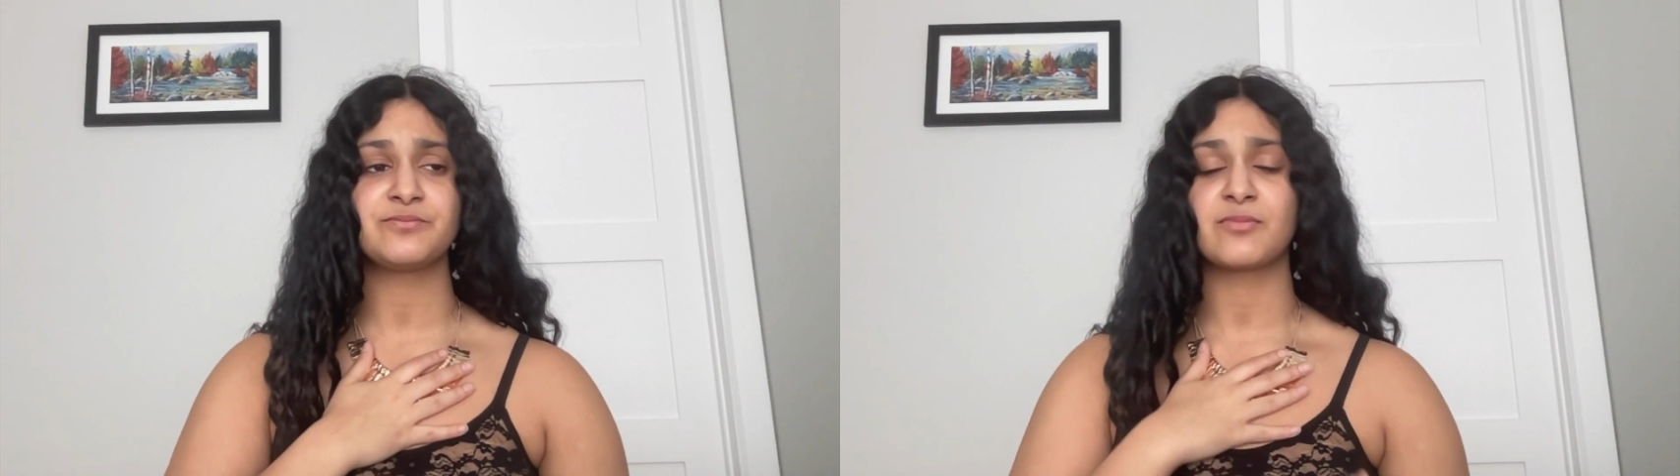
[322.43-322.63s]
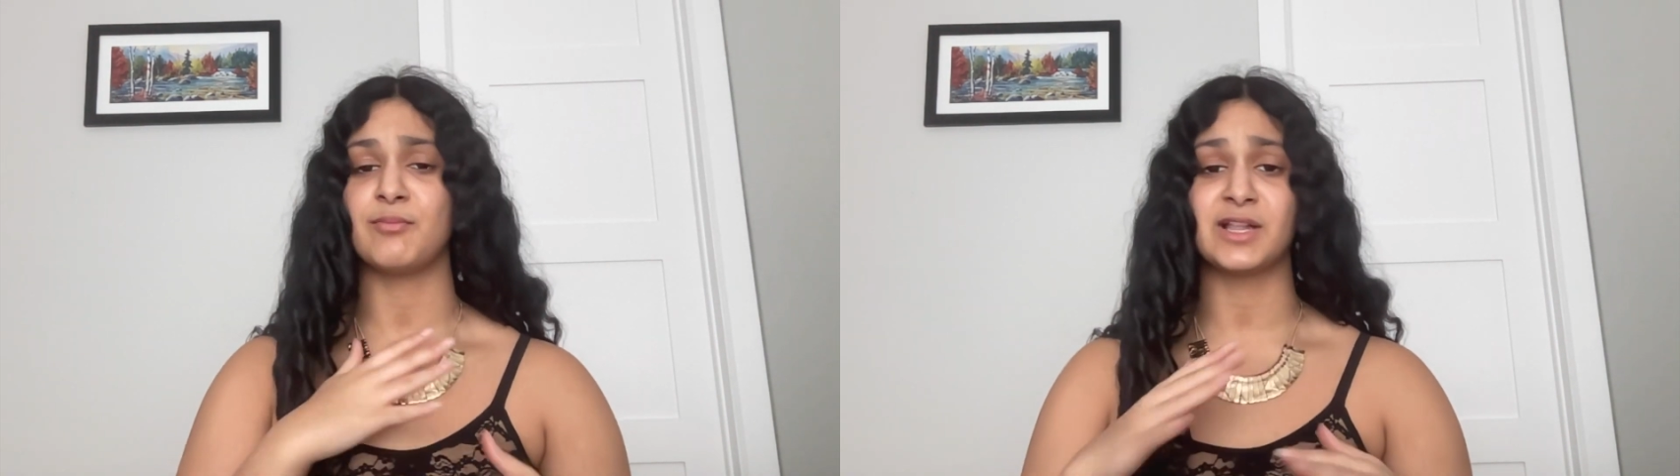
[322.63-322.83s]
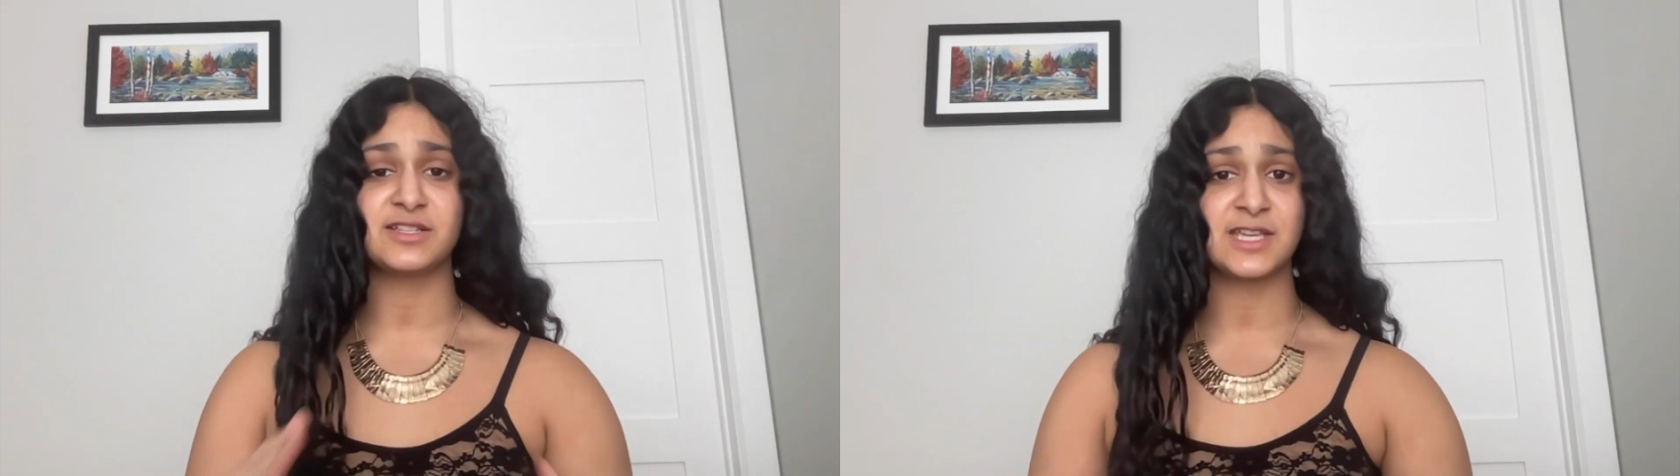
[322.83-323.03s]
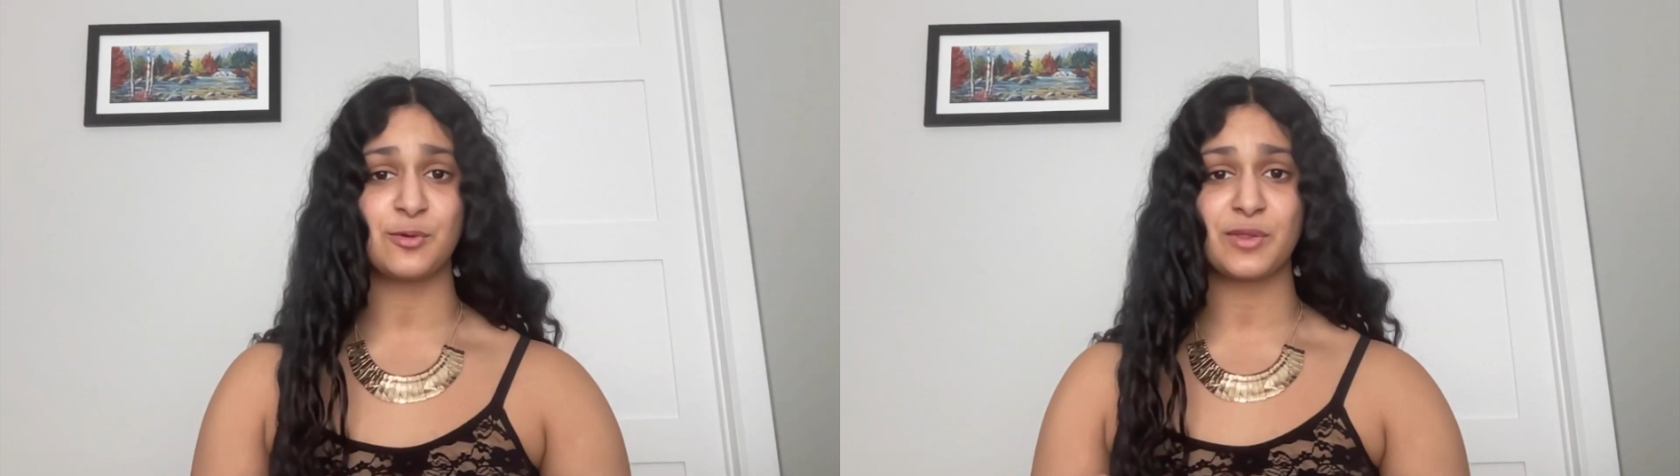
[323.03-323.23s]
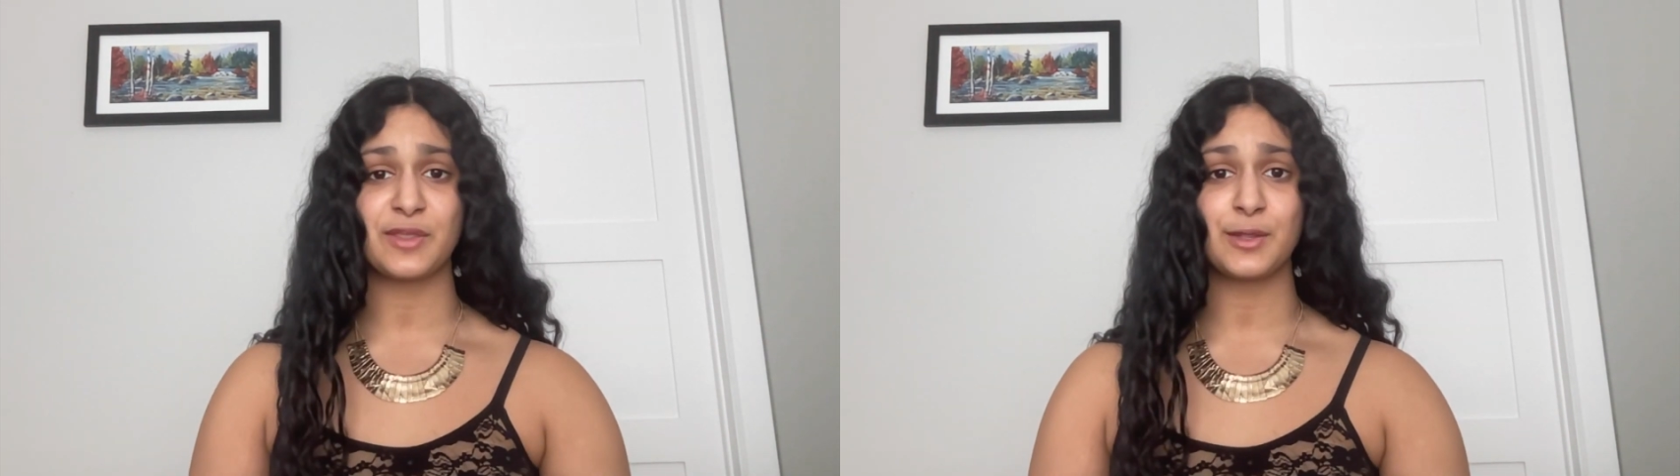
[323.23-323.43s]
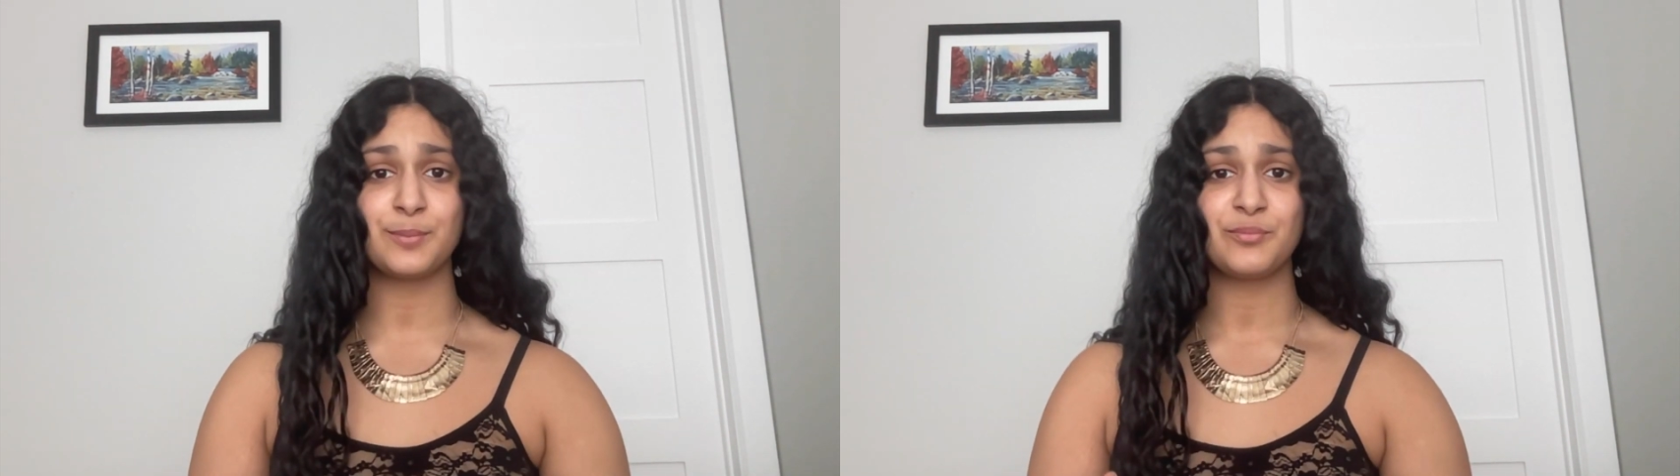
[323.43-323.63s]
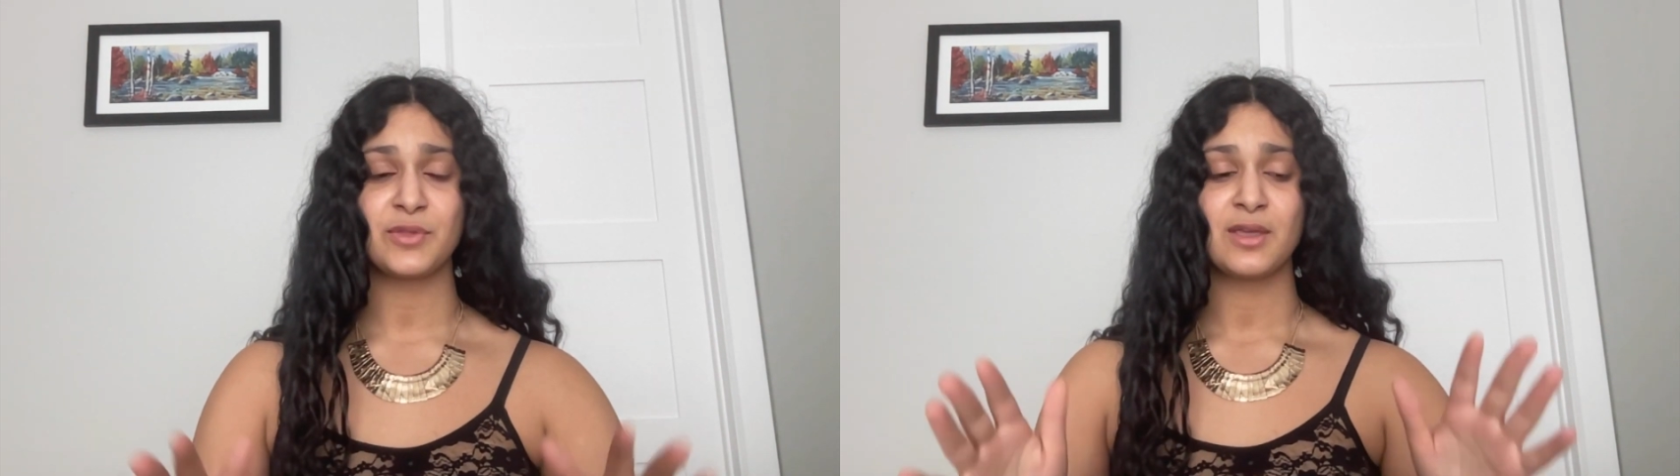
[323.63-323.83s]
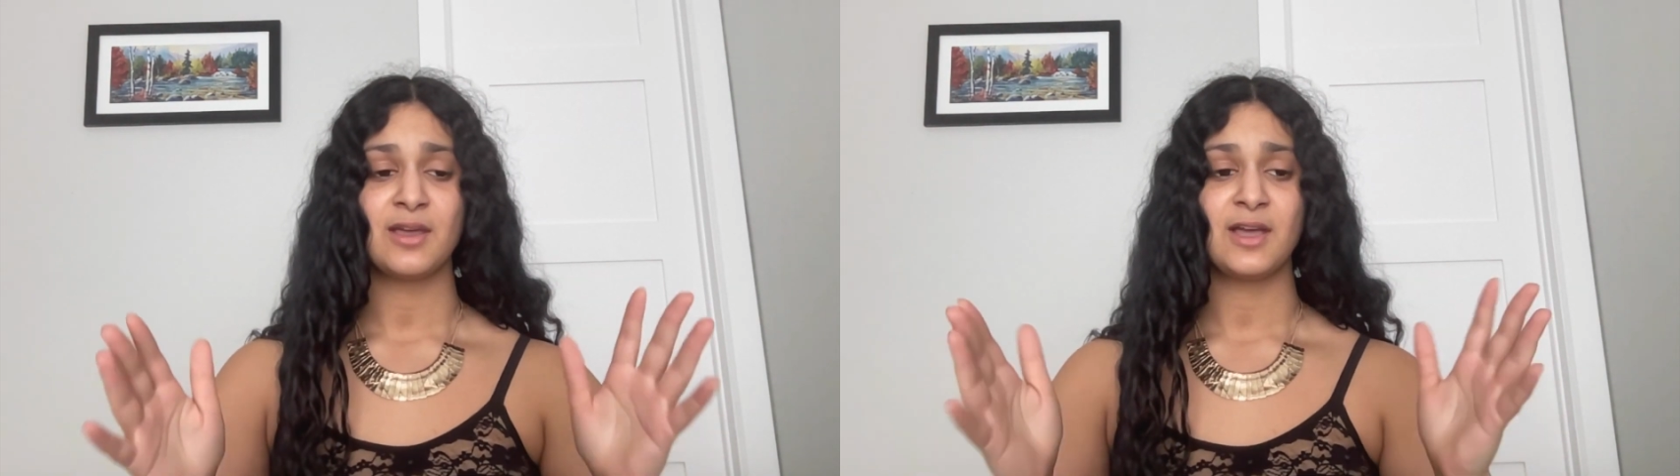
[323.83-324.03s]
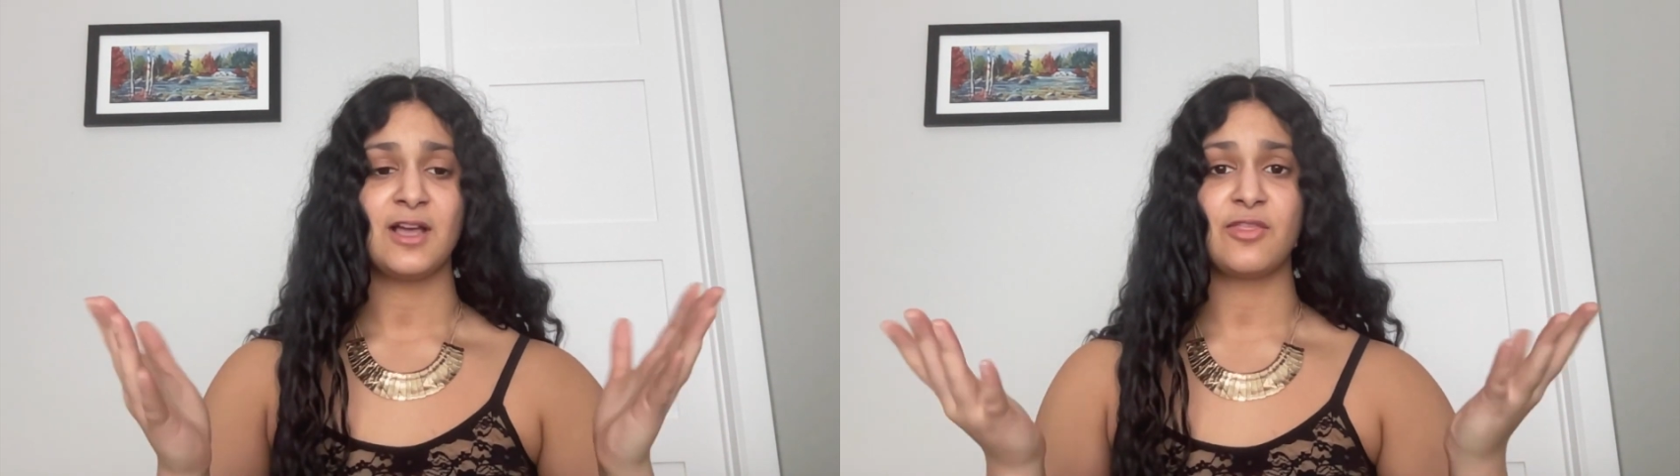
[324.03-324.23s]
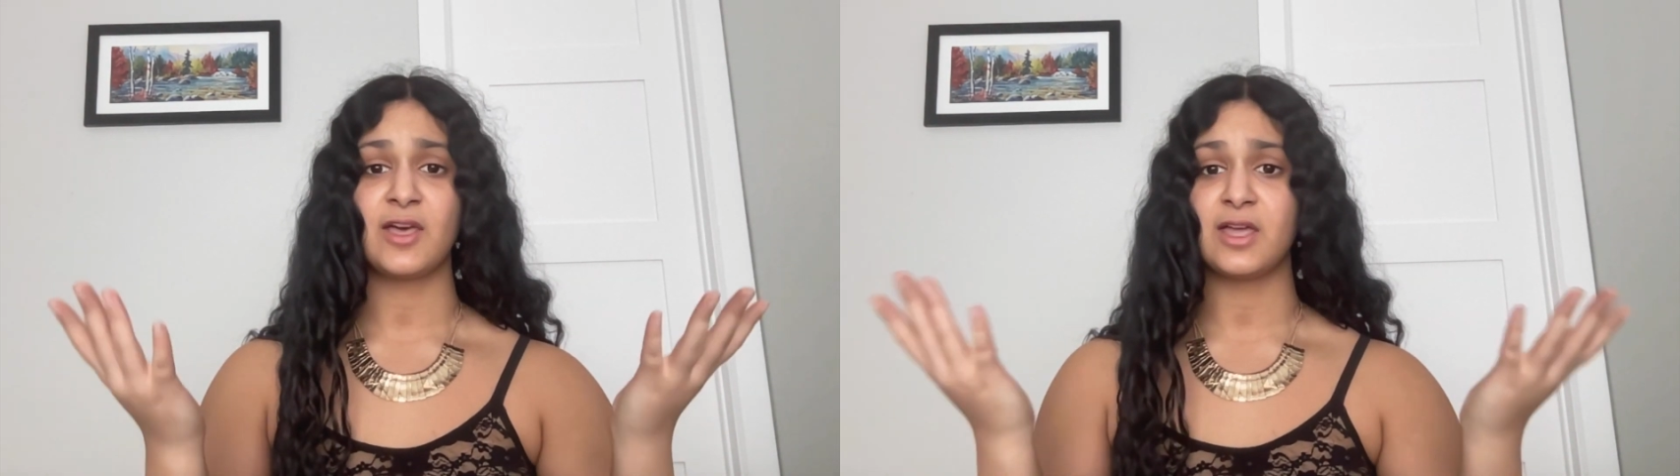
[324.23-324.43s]
meditate with it,
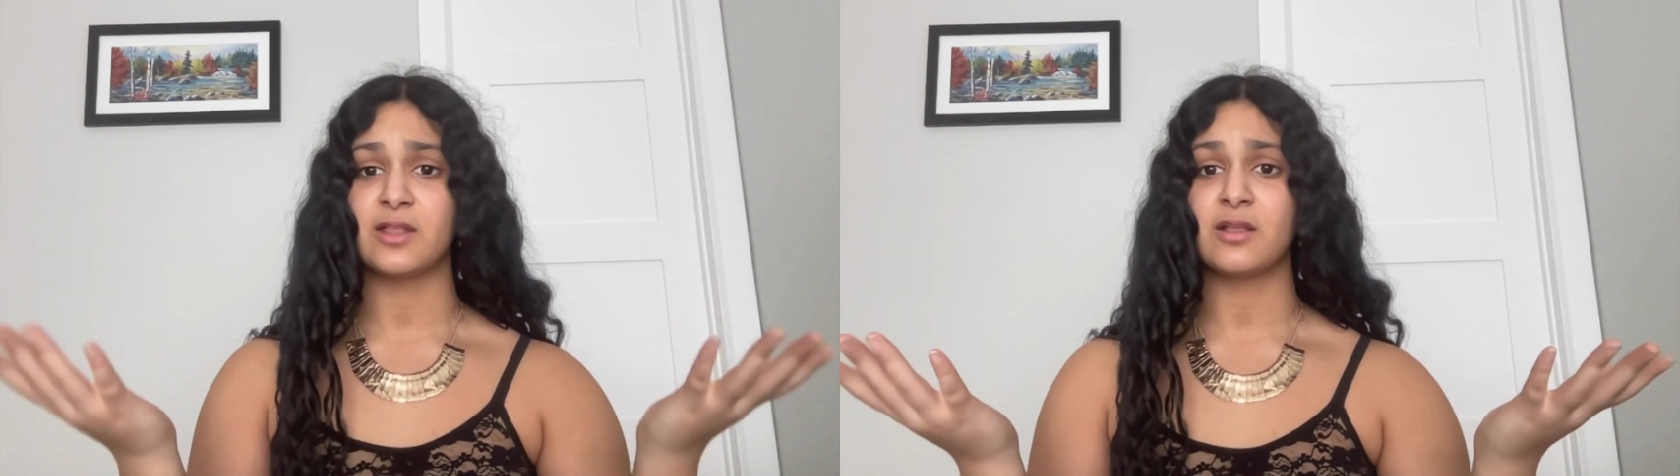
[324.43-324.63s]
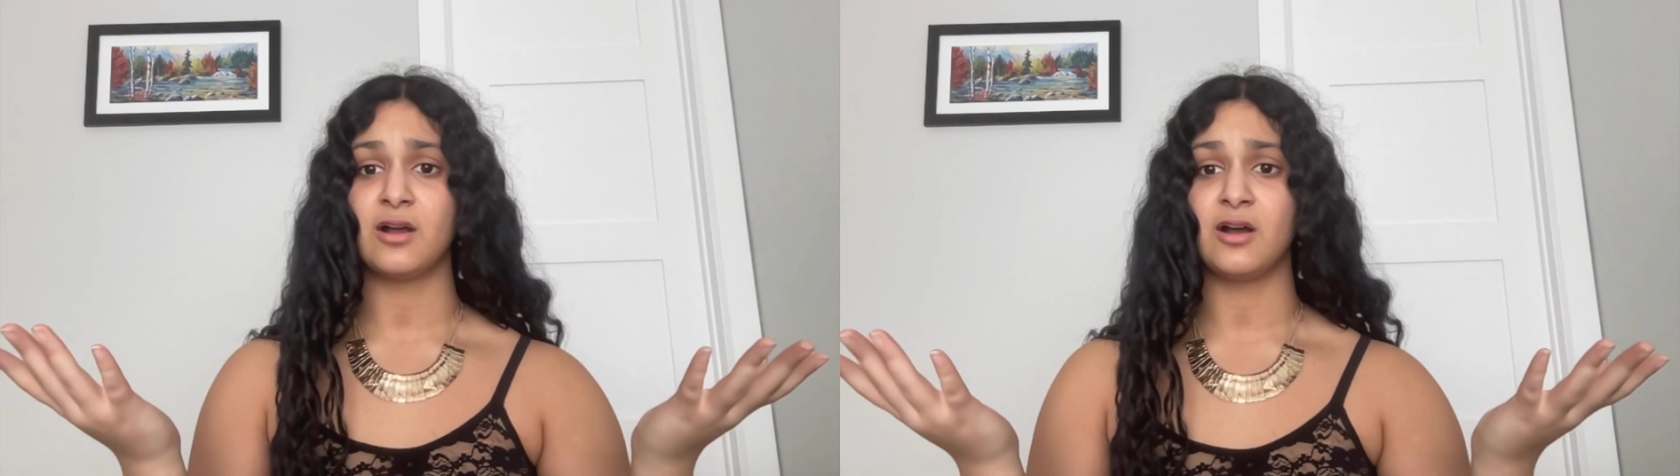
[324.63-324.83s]
and then